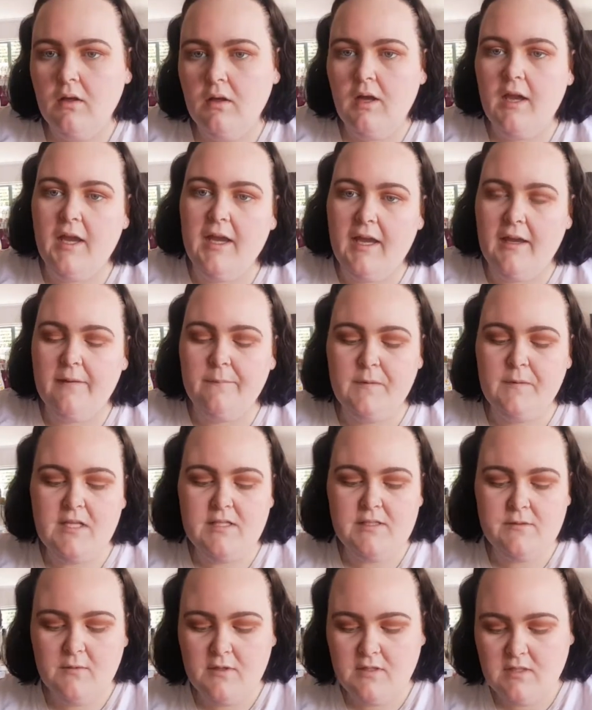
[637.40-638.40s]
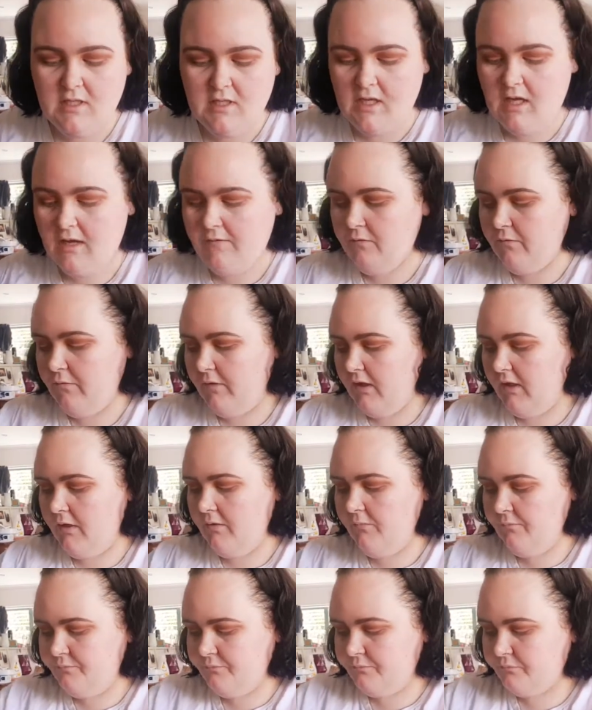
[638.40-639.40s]
Okay, these are ones that I haven't really
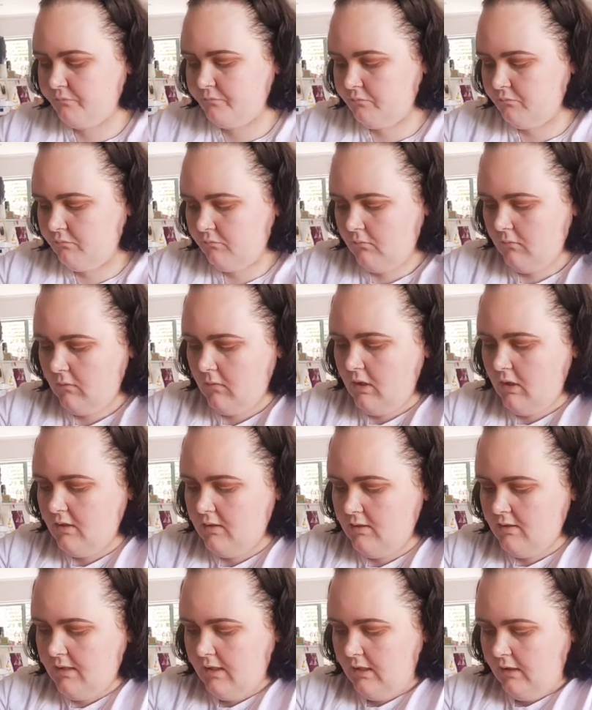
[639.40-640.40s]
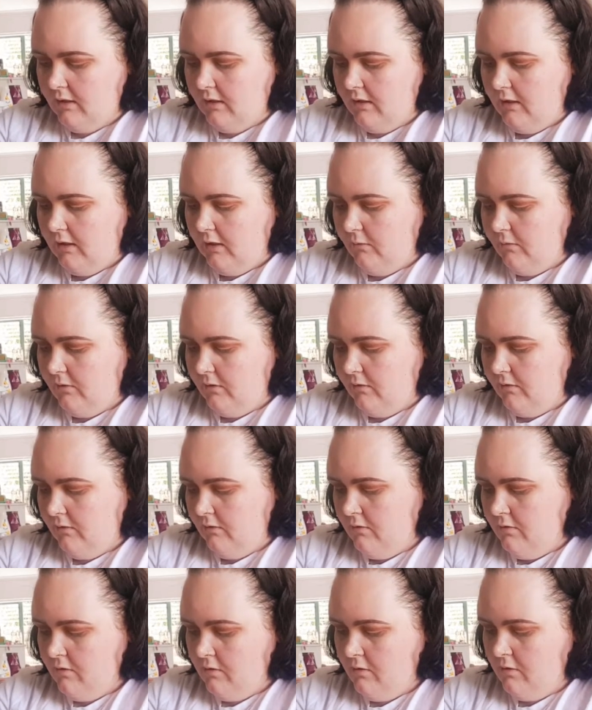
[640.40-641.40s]
seen anyone
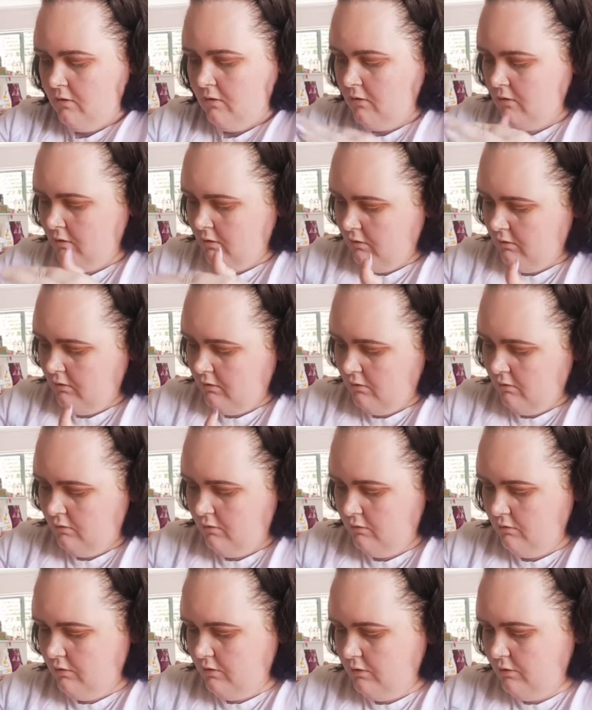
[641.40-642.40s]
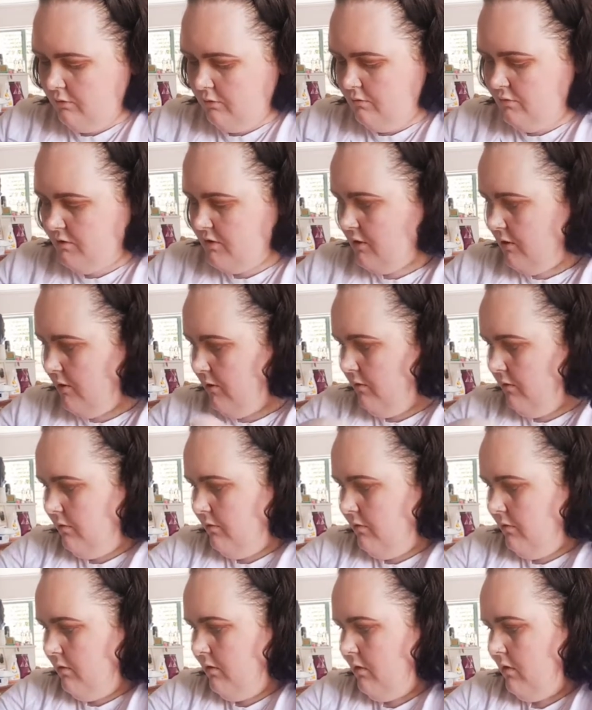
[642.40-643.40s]
do, so
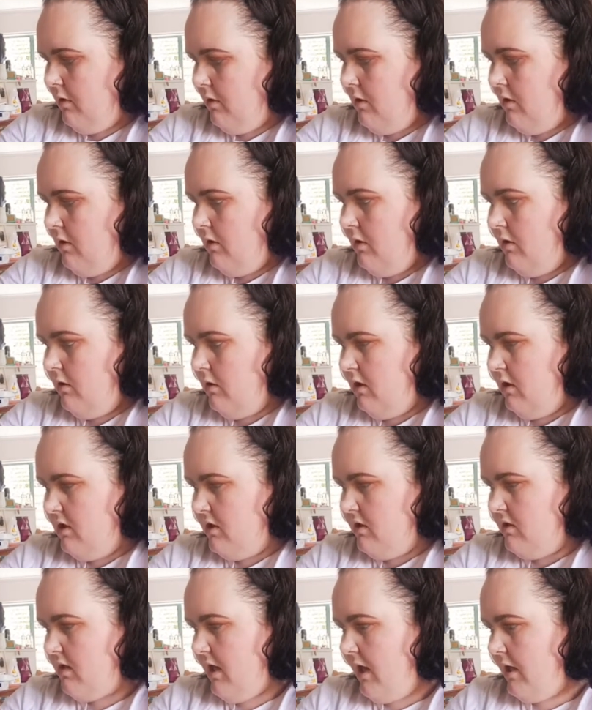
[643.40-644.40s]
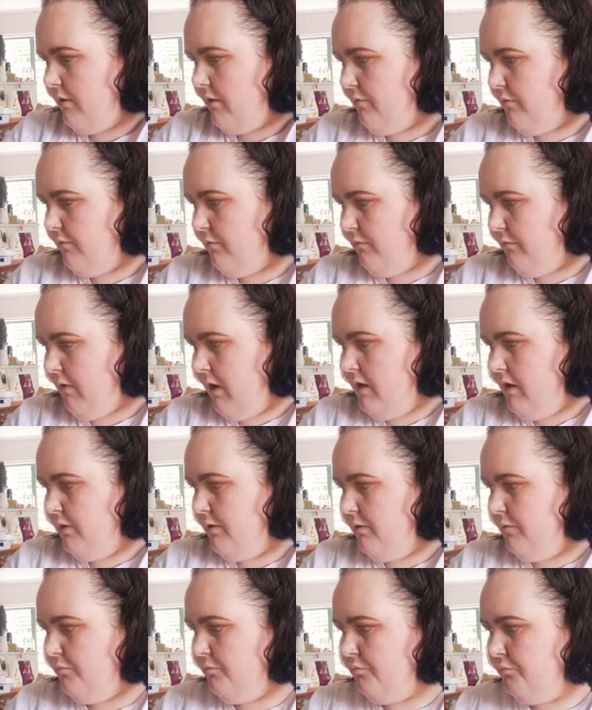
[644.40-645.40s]
they're just like
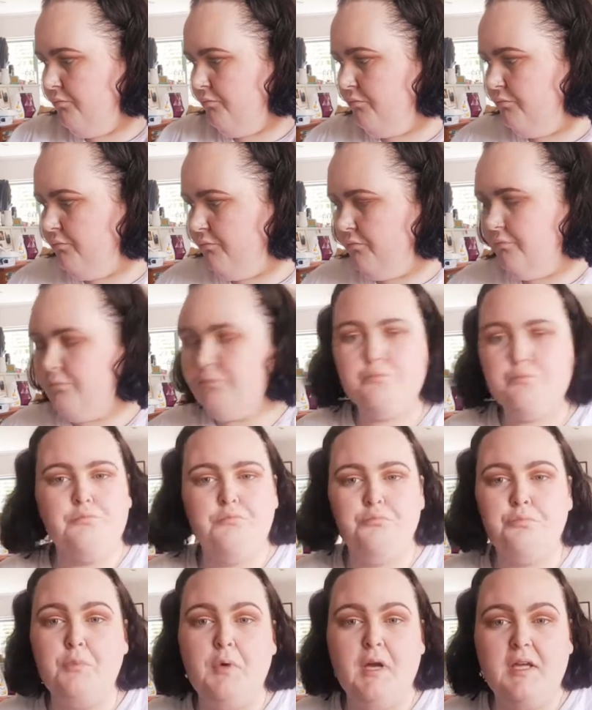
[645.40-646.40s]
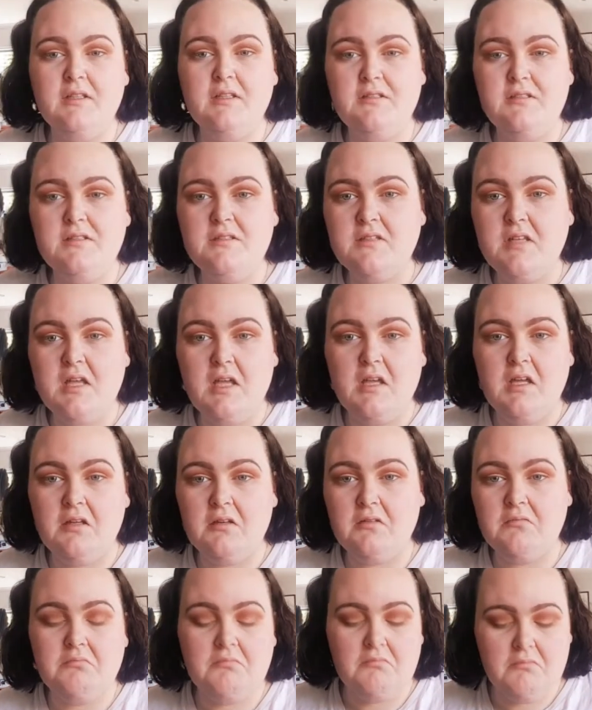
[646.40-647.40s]
random ones,
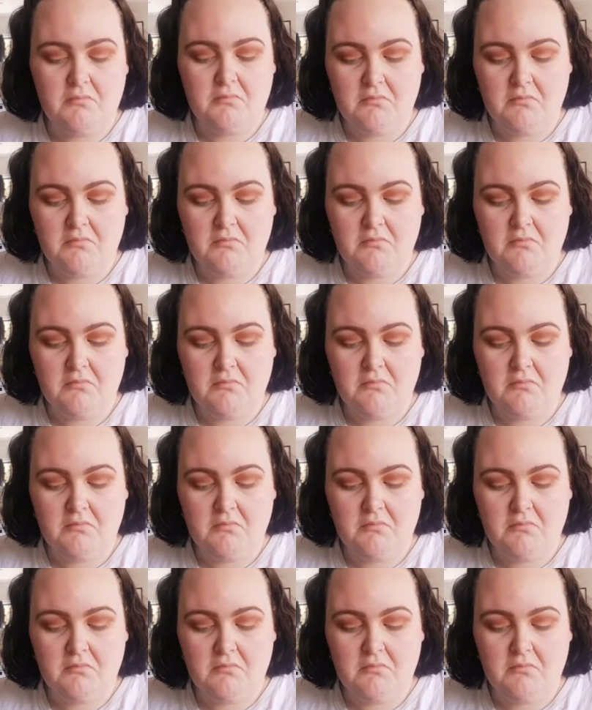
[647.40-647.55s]
and